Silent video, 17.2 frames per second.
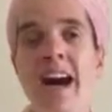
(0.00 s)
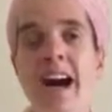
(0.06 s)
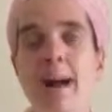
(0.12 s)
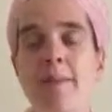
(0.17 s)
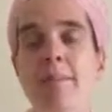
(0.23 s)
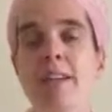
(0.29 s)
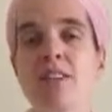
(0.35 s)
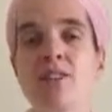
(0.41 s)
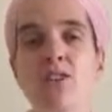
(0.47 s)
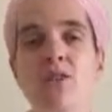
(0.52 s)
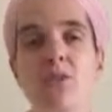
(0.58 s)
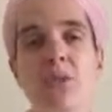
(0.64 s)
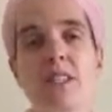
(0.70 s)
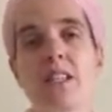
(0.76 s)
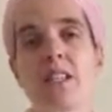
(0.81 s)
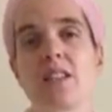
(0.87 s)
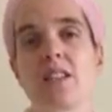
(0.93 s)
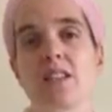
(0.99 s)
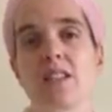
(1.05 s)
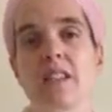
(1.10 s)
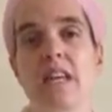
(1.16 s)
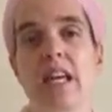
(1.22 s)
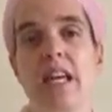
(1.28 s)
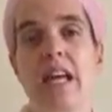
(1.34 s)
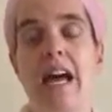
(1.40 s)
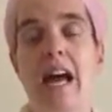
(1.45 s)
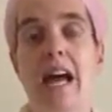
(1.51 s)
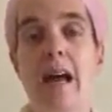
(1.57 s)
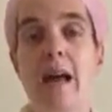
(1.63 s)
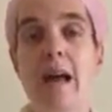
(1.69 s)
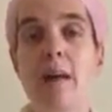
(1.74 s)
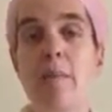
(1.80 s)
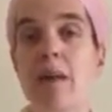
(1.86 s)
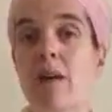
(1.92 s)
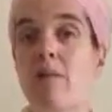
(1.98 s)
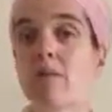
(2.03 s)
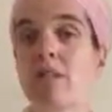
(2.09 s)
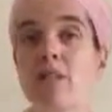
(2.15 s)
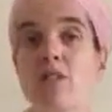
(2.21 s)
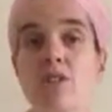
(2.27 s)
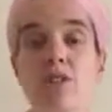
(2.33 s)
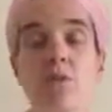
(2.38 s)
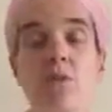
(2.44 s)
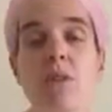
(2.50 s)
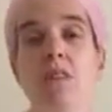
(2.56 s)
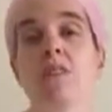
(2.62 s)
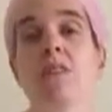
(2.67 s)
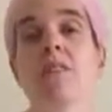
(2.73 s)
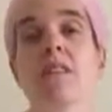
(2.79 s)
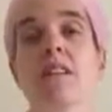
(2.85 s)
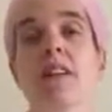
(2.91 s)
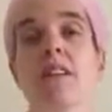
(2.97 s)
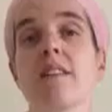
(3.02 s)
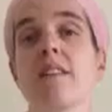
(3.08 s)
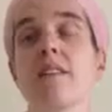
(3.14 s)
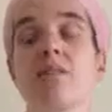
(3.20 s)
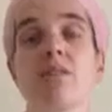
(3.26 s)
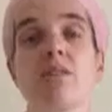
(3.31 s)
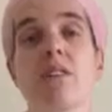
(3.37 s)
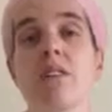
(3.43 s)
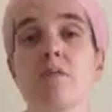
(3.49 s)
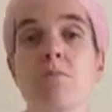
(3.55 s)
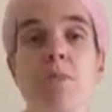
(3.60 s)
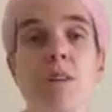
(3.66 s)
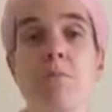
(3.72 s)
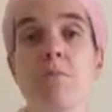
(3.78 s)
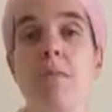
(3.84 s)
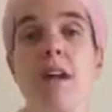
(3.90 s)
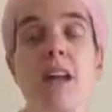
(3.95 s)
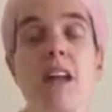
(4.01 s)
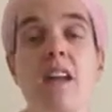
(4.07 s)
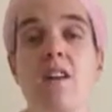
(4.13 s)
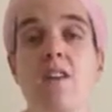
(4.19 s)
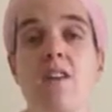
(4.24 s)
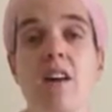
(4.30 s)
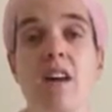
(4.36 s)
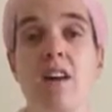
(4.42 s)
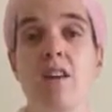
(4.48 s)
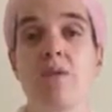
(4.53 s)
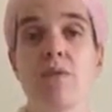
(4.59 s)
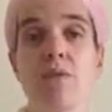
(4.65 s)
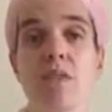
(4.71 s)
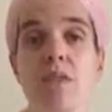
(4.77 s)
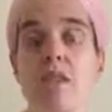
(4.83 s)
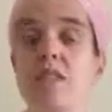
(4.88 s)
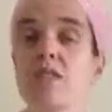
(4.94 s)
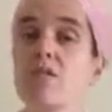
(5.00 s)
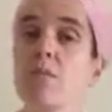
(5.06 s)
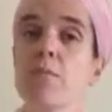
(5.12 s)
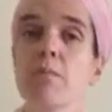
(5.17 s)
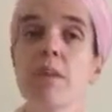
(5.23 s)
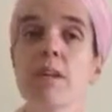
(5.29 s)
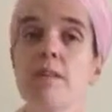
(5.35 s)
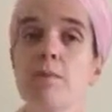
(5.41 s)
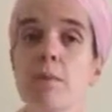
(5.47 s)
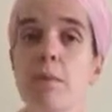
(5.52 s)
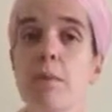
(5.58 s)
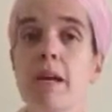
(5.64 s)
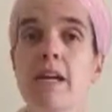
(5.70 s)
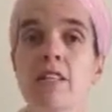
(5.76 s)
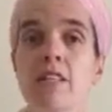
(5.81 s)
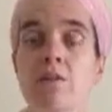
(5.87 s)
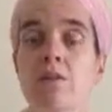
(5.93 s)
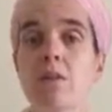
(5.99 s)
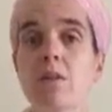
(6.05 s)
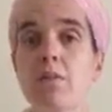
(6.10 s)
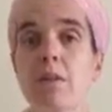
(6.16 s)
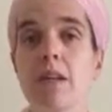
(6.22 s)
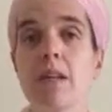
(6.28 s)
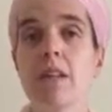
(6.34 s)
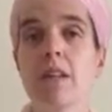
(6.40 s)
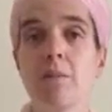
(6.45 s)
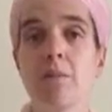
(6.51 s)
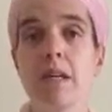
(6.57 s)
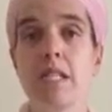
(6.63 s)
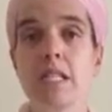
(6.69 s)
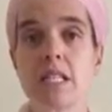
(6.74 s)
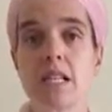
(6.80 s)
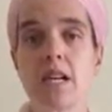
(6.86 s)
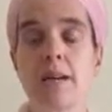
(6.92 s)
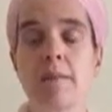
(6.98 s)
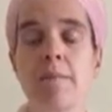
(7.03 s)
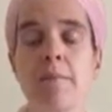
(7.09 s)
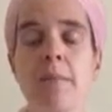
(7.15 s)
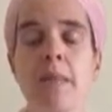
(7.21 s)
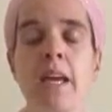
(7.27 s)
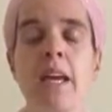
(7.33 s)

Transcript: I'm not sure what that looks like. I'm not really sure what it looks like to express my anger healthfully. So please be patient with me in the meantime.